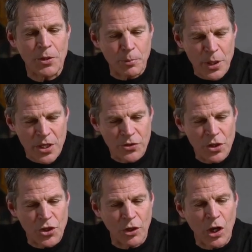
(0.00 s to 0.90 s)
the
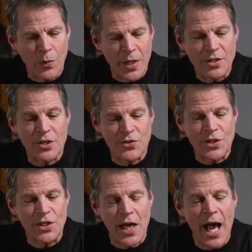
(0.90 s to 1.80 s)
priest shall go in to
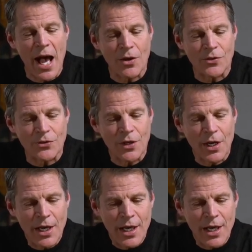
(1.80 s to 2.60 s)
see the house.